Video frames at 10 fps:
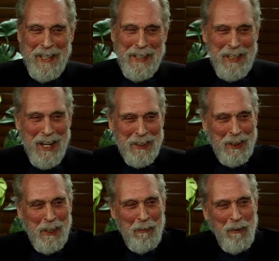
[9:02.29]
Sounds a
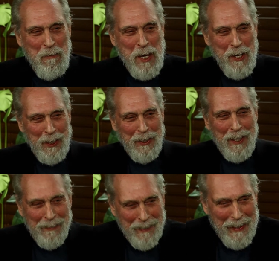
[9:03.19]
little familiar,
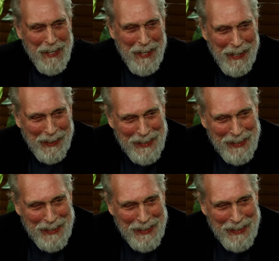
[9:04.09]
doesn't it? And